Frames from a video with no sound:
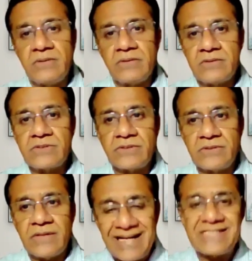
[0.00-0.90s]

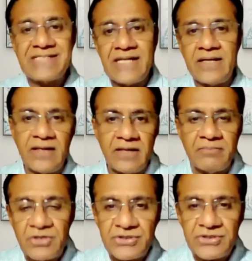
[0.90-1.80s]
certain understanding, like
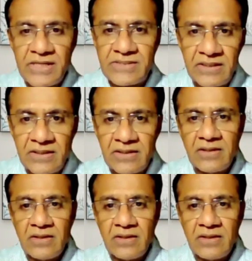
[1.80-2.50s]
merchandising,